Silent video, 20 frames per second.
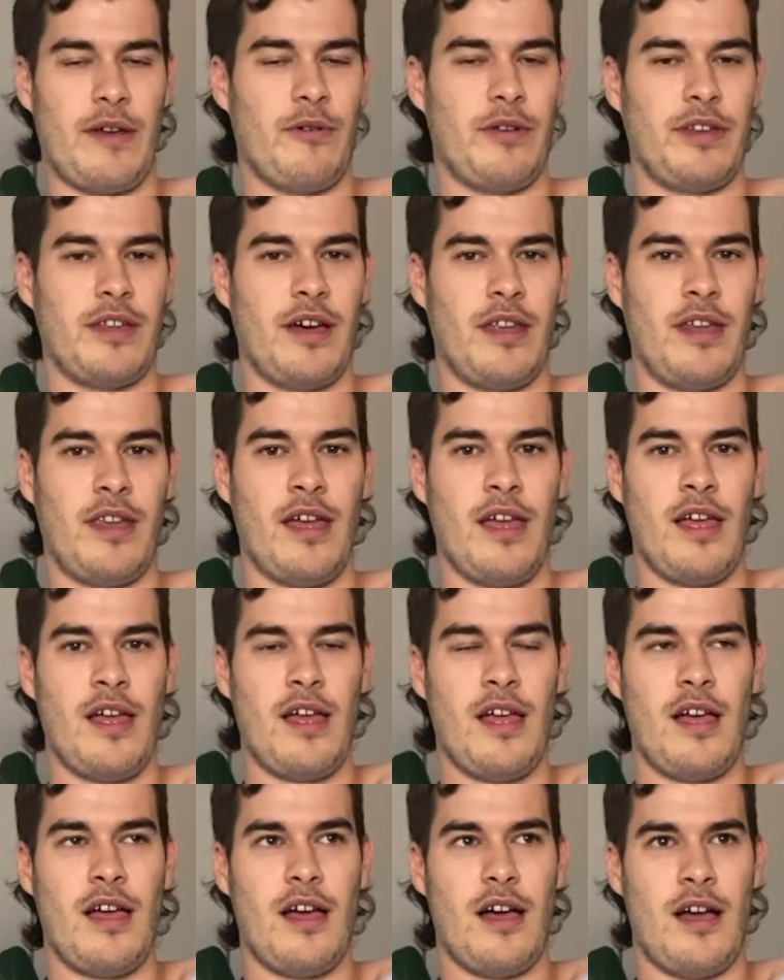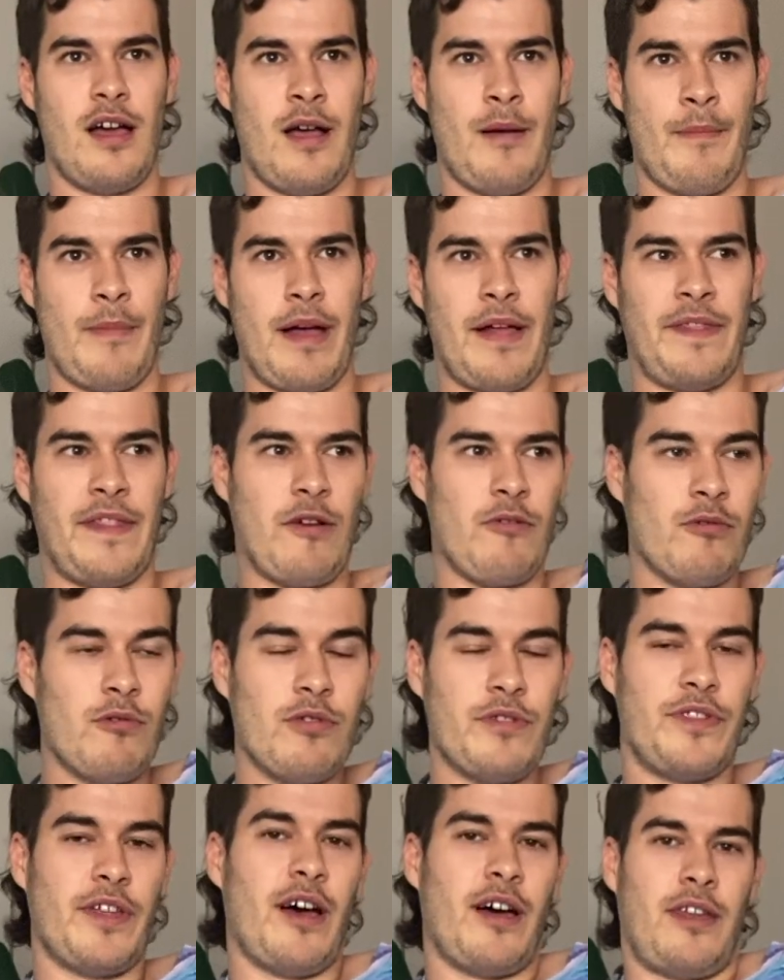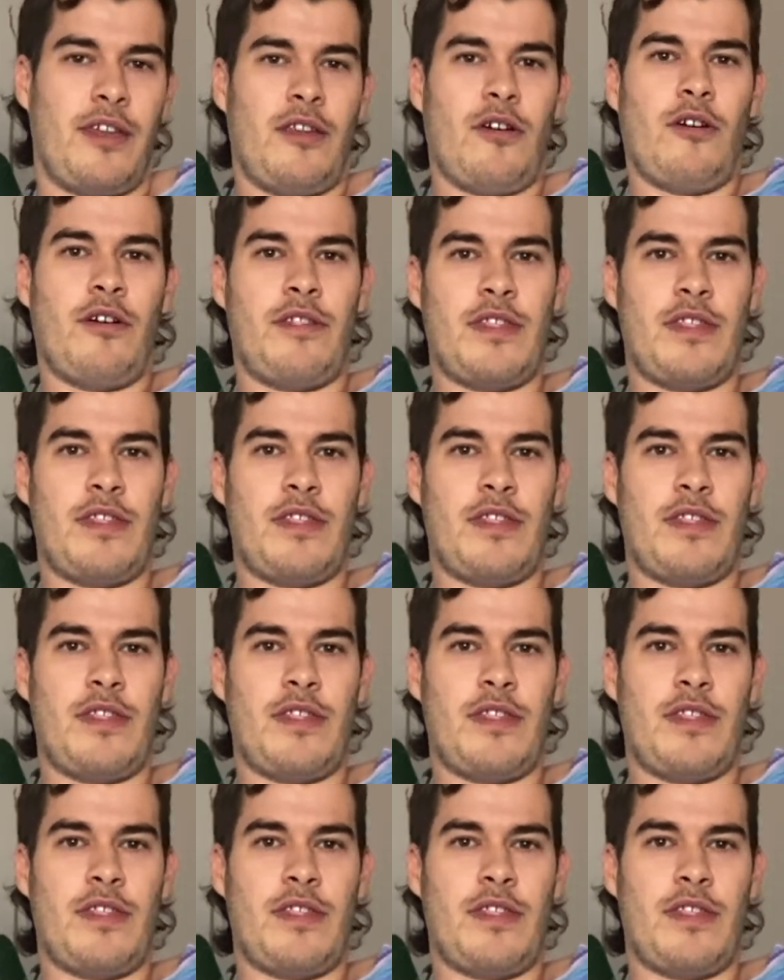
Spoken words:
were done. And they're all done on